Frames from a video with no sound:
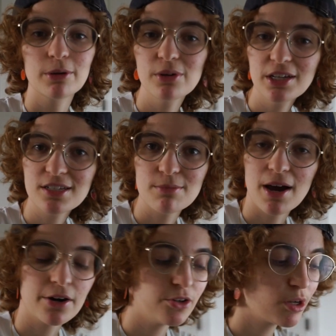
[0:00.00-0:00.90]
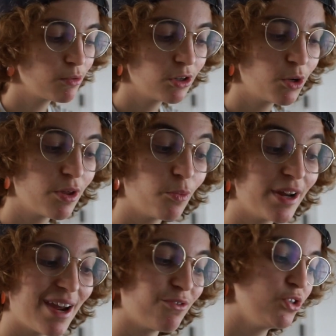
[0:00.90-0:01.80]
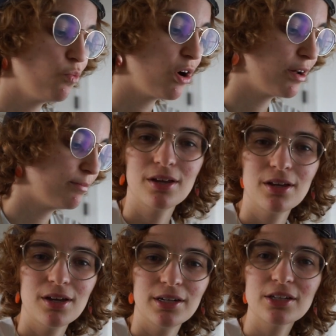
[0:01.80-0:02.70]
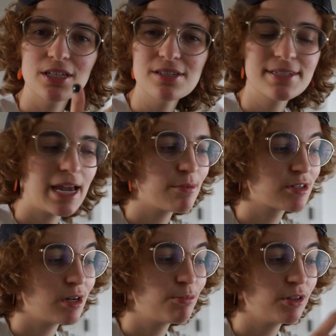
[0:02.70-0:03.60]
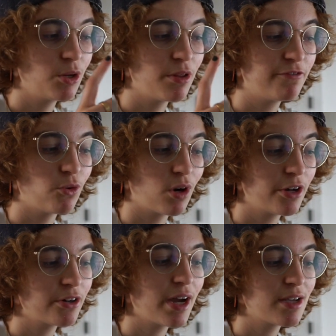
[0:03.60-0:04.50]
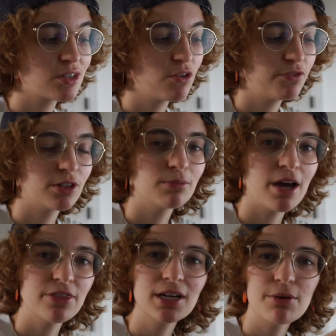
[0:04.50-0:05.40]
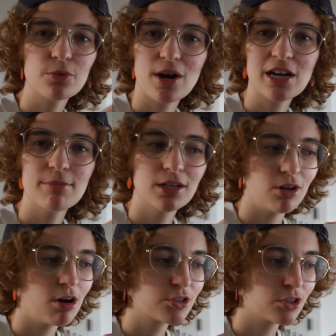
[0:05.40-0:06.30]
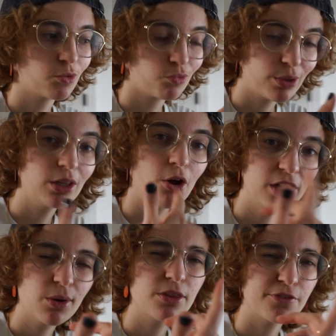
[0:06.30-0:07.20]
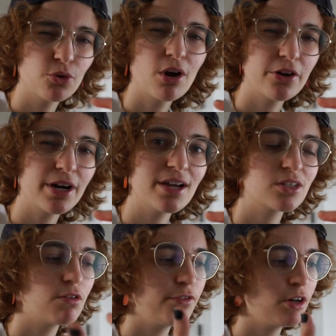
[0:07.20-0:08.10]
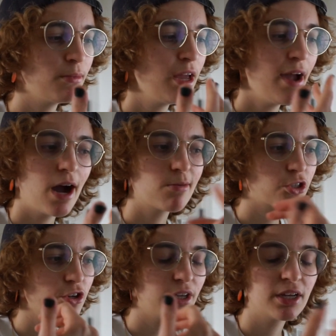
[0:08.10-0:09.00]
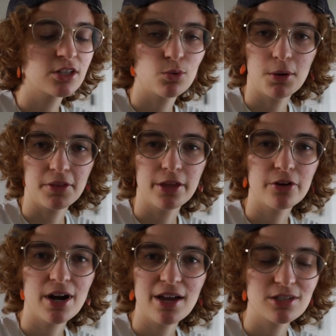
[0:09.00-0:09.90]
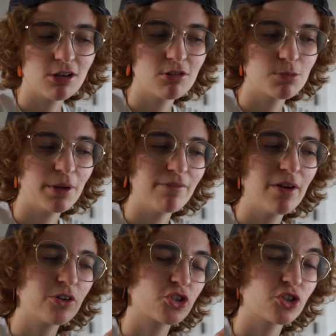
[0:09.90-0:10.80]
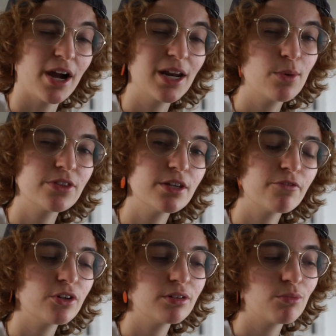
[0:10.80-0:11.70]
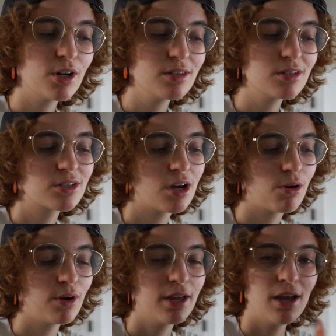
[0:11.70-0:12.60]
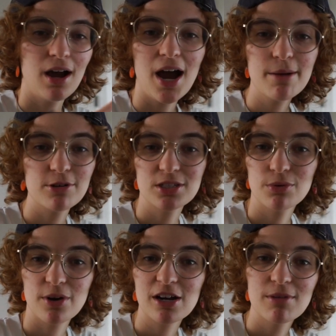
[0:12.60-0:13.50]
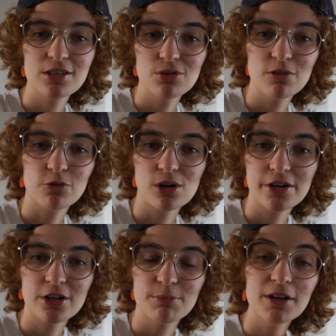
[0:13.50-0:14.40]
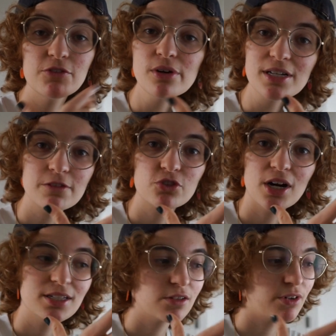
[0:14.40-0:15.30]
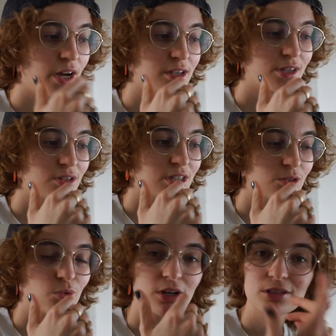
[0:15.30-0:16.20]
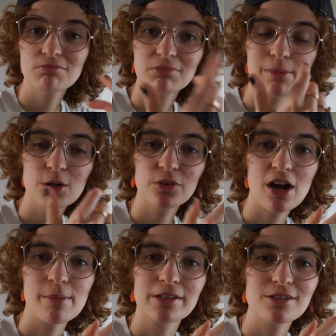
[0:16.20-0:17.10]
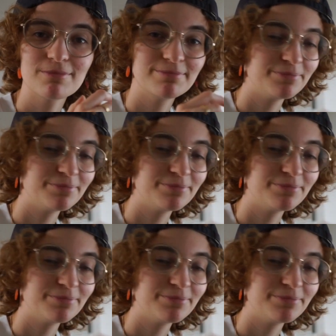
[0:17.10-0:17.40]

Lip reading: It really doesn't matter. You can reload it with whatever you want. Now, since these cameras come preloaded with 400 ISO film, I think I would recommend also reloading it with a 400 ISO film. I'm sure you could get it to work with other ISOs, but I've never tried it with different ones, so I personally would recommend doing 400. But if you guys have tried different ISOs and it's worked, let me know in the comments.